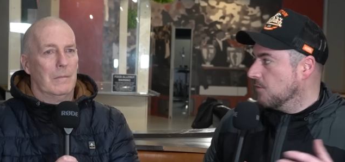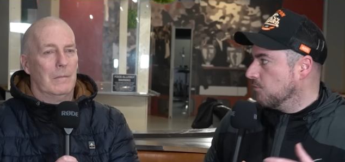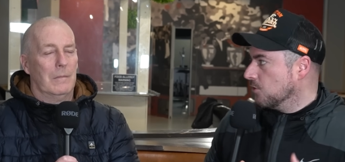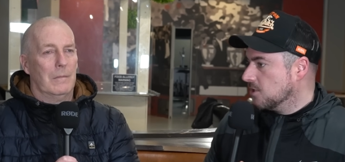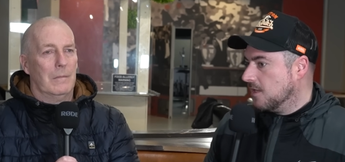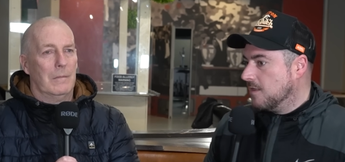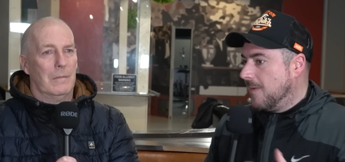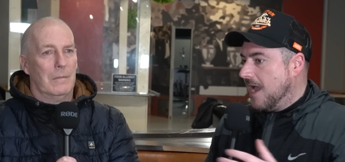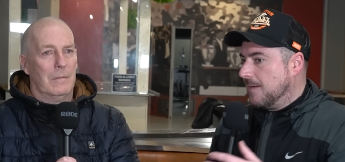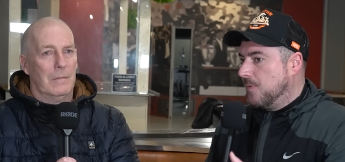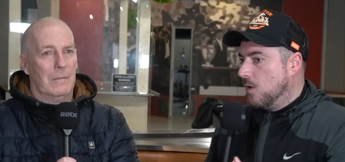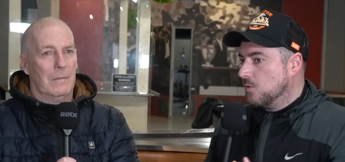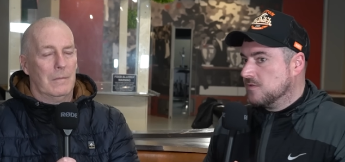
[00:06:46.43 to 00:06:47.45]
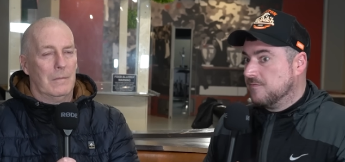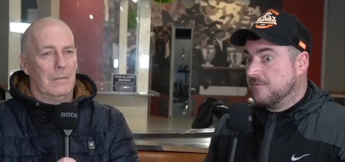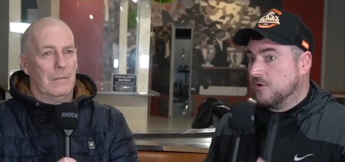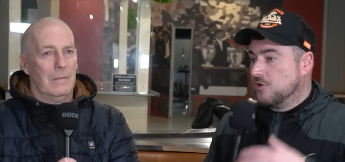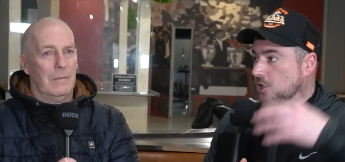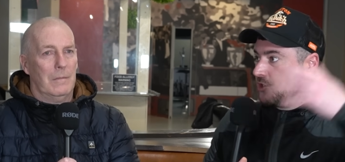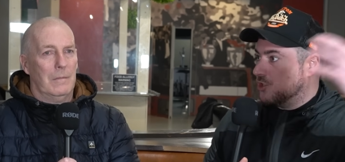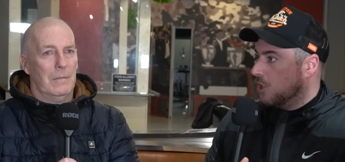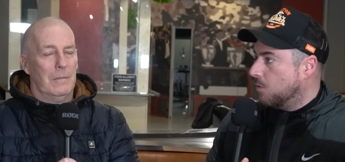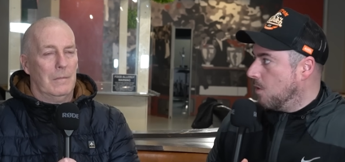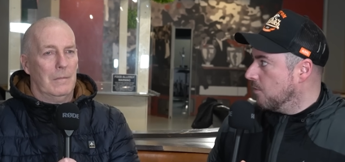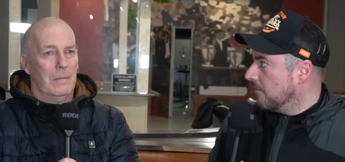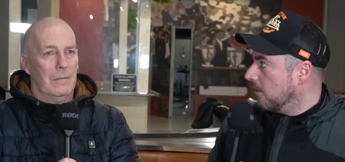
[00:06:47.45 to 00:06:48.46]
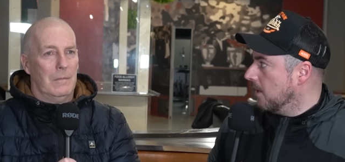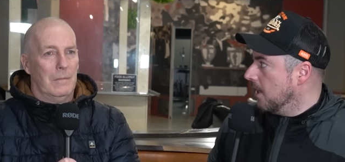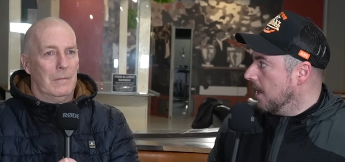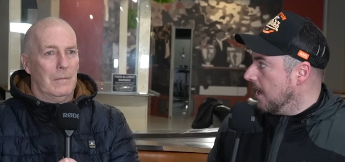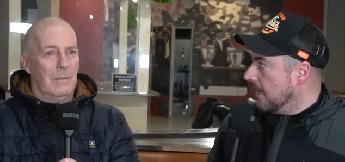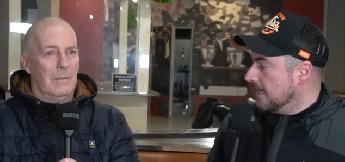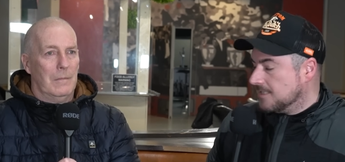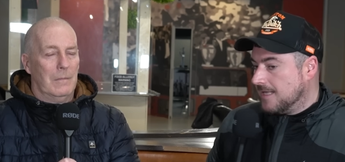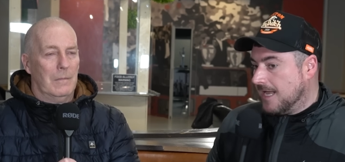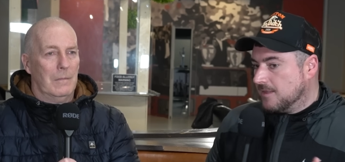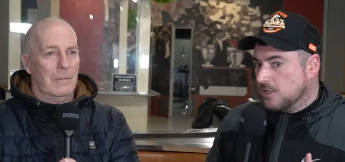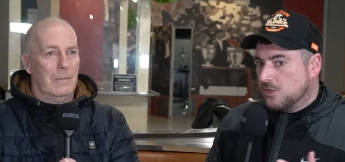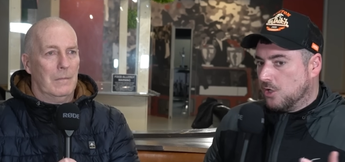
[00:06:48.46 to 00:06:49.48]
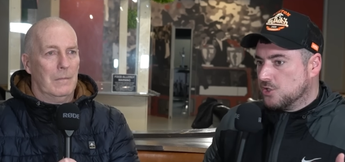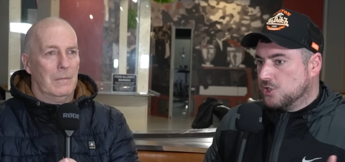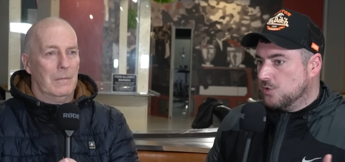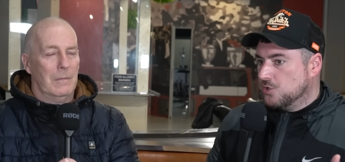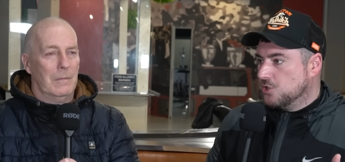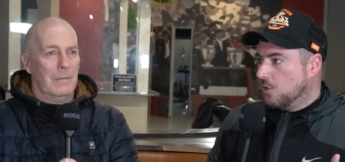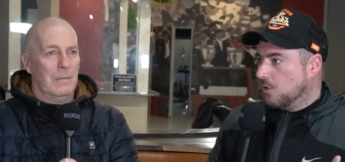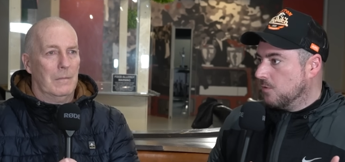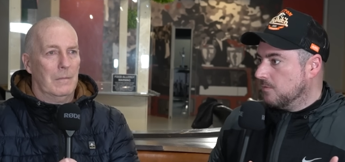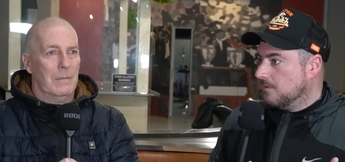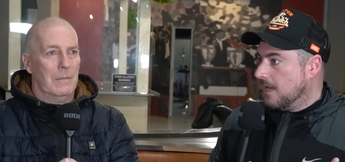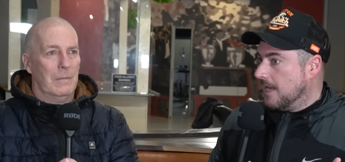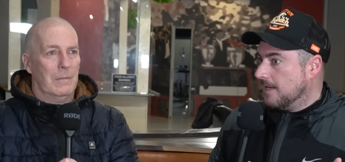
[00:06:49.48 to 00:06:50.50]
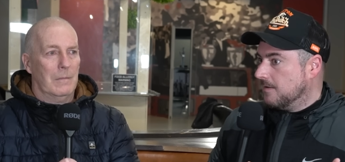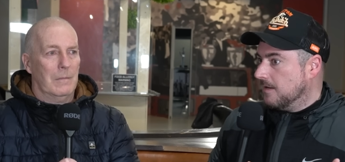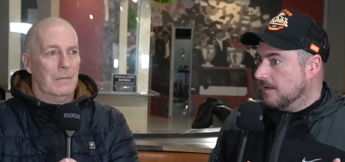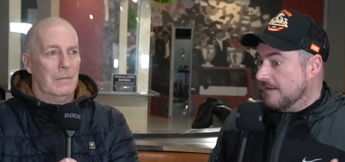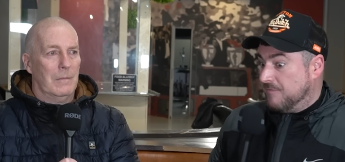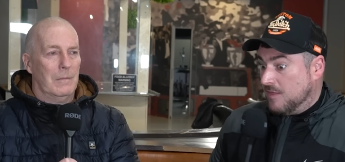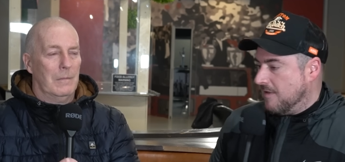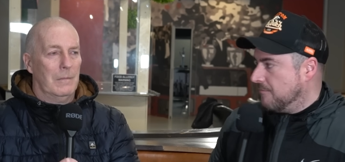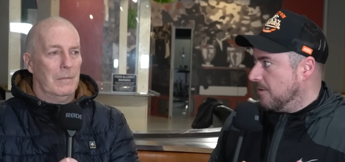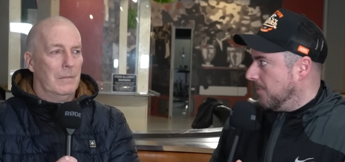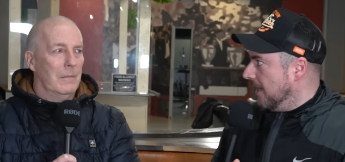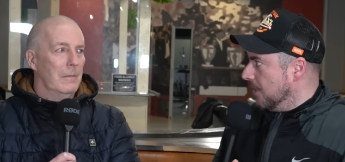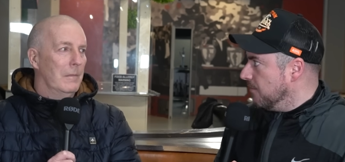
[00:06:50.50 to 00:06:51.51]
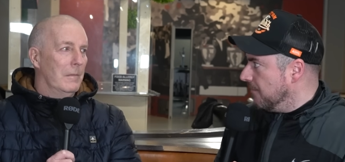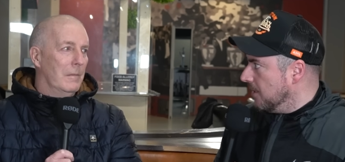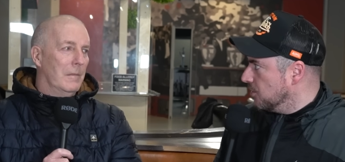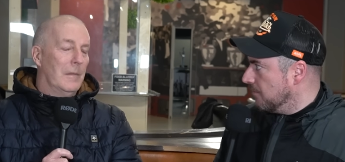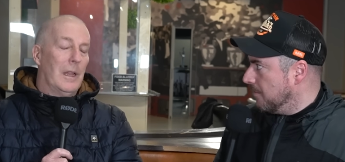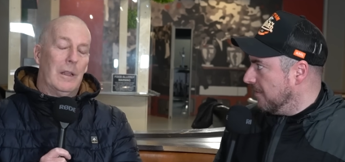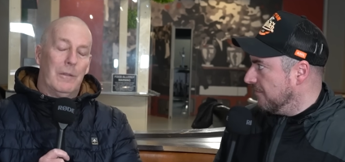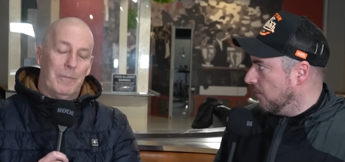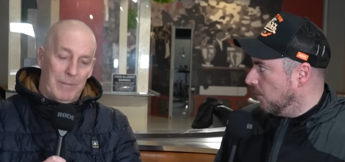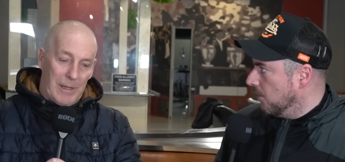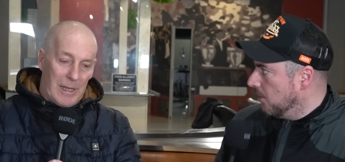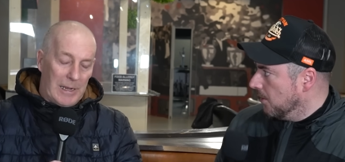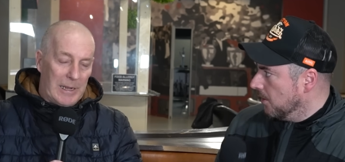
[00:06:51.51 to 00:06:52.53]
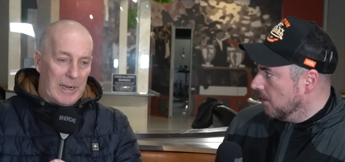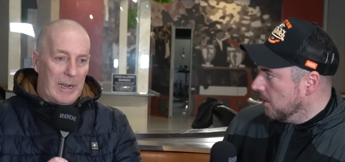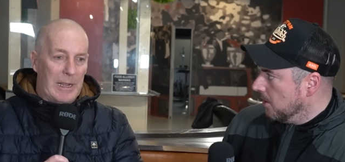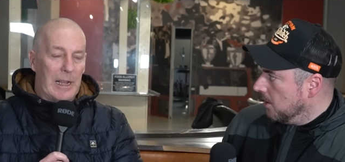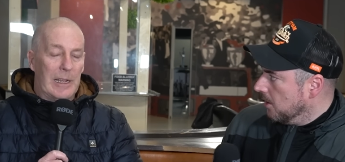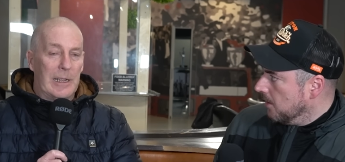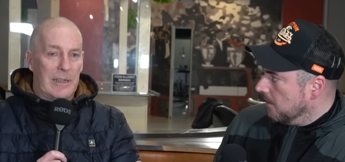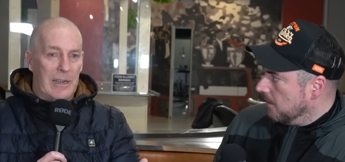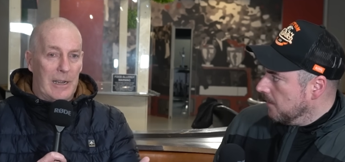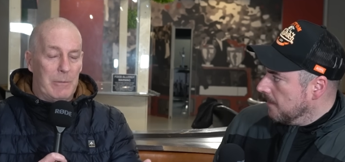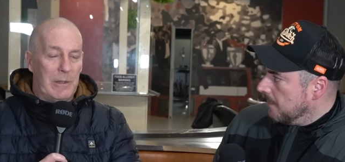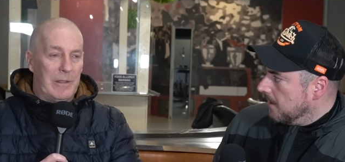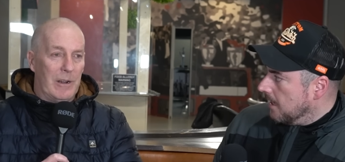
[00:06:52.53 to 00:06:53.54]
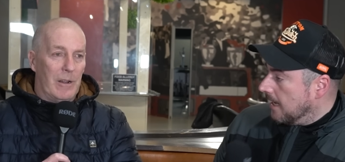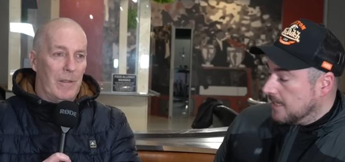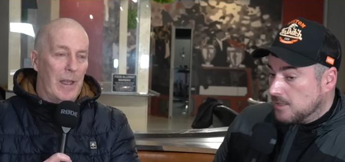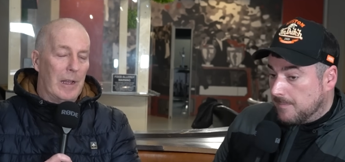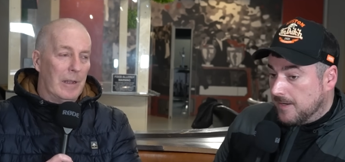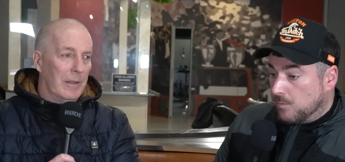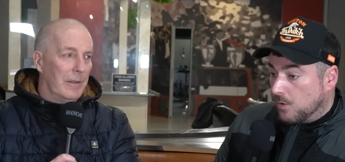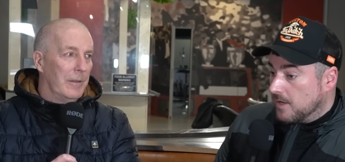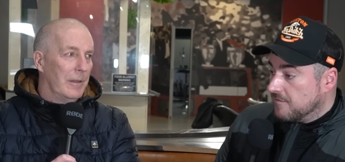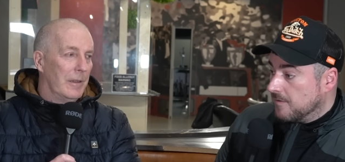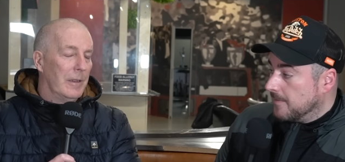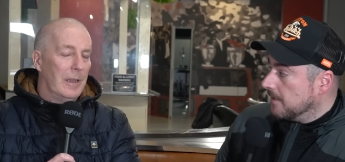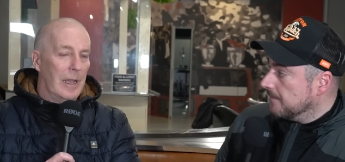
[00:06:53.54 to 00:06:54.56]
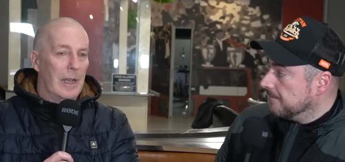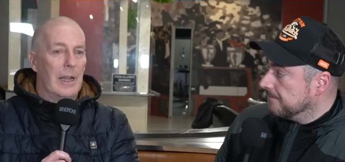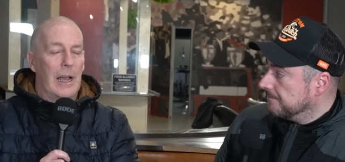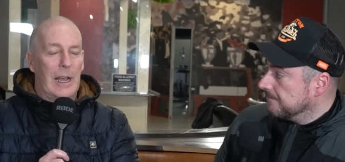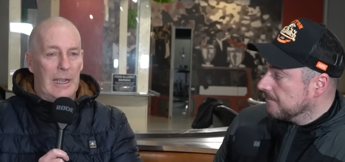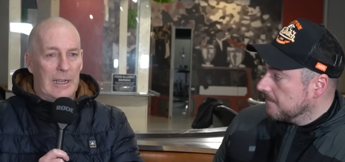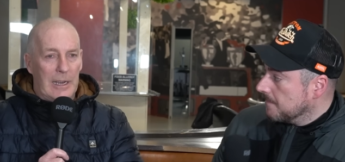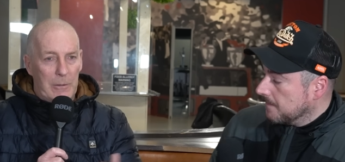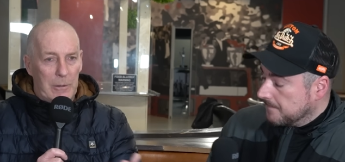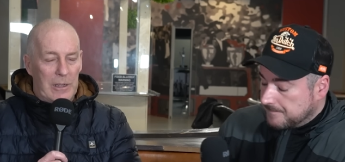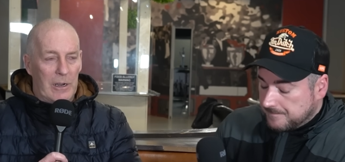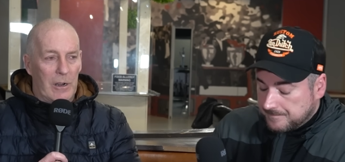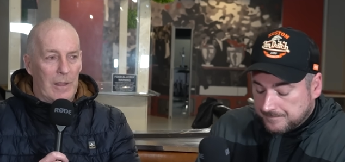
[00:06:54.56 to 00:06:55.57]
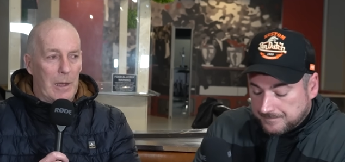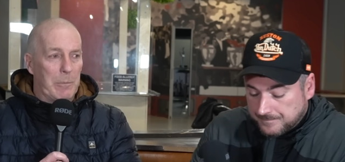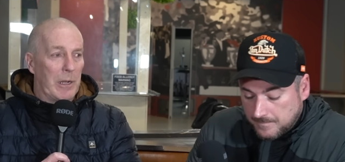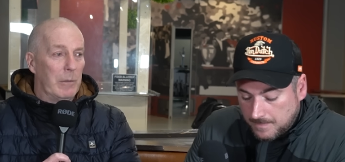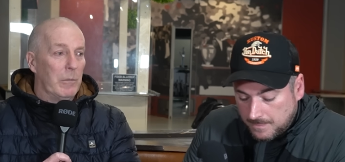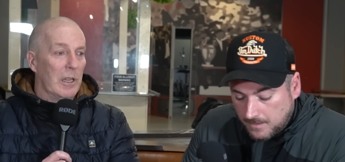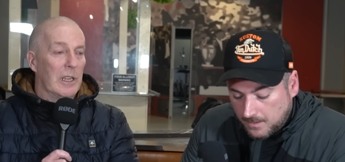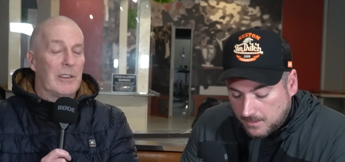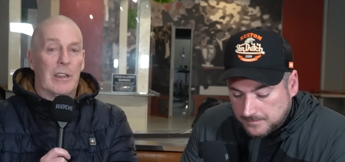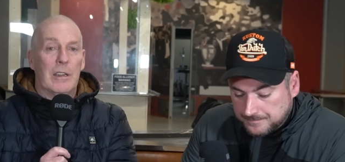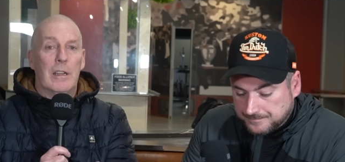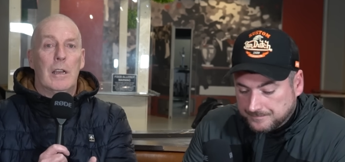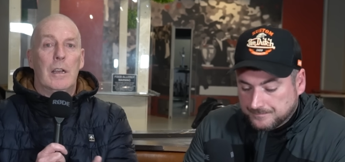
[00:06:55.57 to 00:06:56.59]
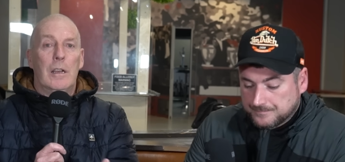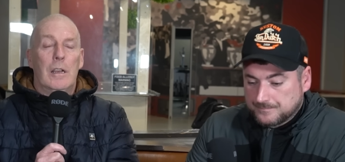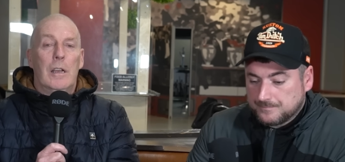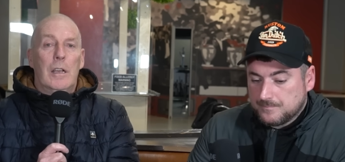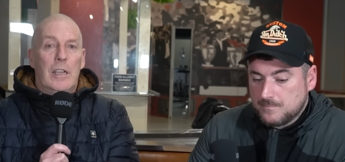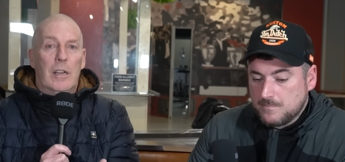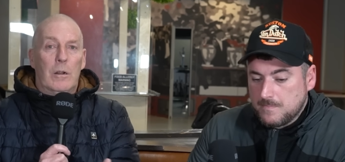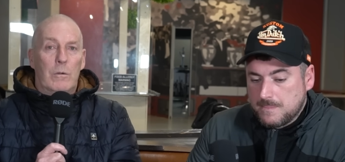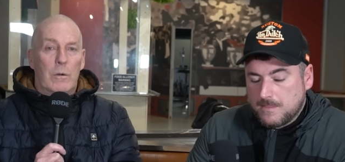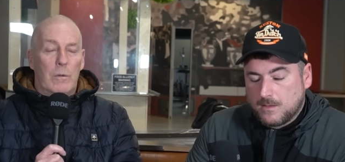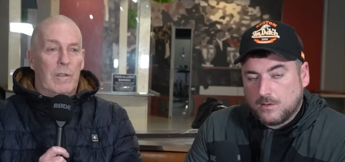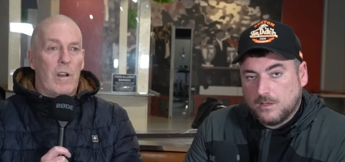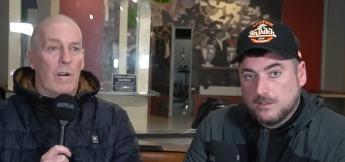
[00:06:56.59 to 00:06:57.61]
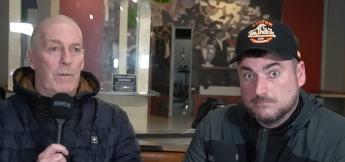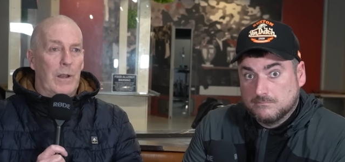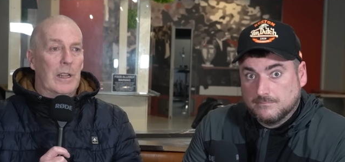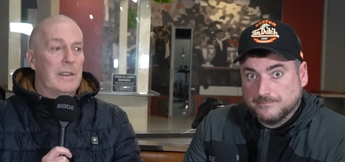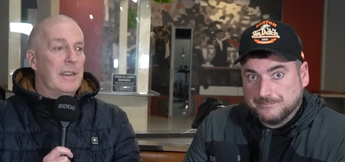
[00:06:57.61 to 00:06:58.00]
Speaker 1: a run to the back post for a cross to go over? It's like they're not too sure, like, if they've ever played with each other before.
Speaker 2: I agree. I agree with you. And it's a big worry for me. Yeah, I agree with you on that point. Well, listen, you know, we've got Villa